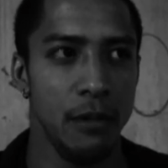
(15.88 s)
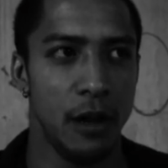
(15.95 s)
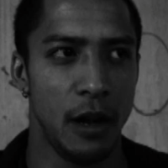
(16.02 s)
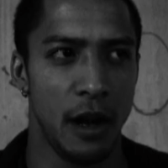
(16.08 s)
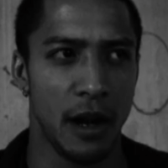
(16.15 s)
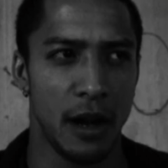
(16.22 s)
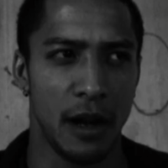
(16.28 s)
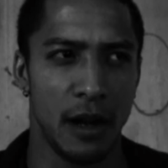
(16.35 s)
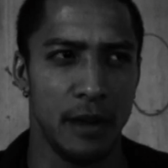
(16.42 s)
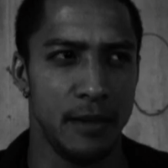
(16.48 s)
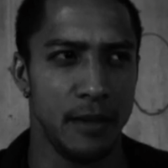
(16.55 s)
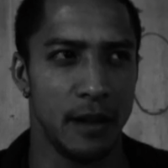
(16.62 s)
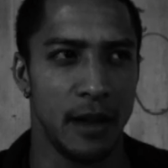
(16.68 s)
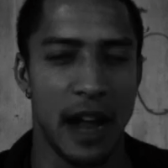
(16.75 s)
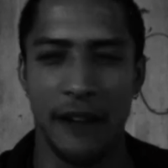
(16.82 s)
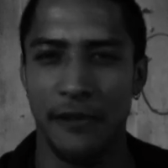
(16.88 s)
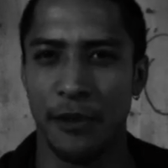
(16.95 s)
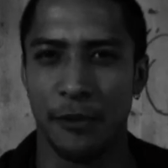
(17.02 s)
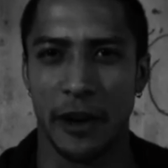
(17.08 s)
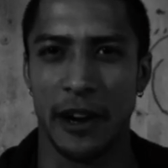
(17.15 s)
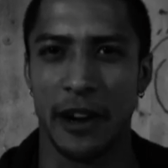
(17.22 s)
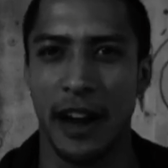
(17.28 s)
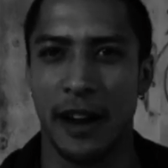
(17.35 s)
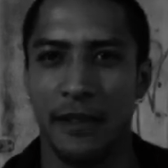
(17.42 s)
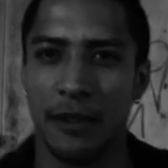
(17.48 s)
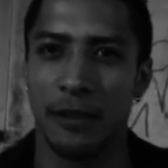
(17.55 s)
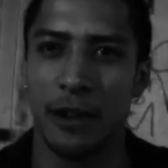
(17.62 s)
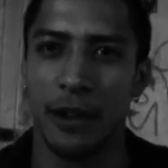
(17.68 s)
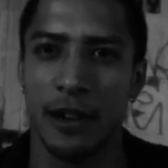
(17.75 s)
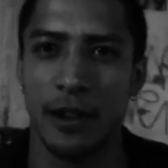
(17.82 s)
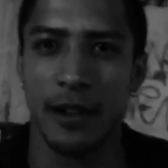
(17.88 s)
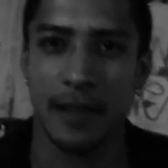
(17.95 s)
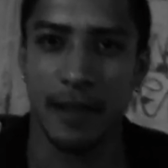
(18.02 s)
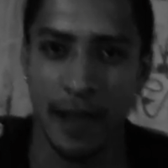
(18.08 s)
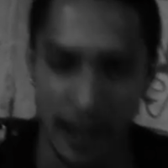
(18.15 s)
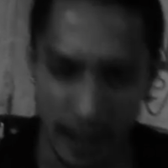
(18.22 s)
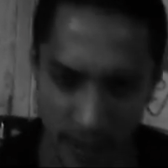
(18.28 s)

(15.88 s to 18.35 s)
Oh, everywhere. Everywhere. Like,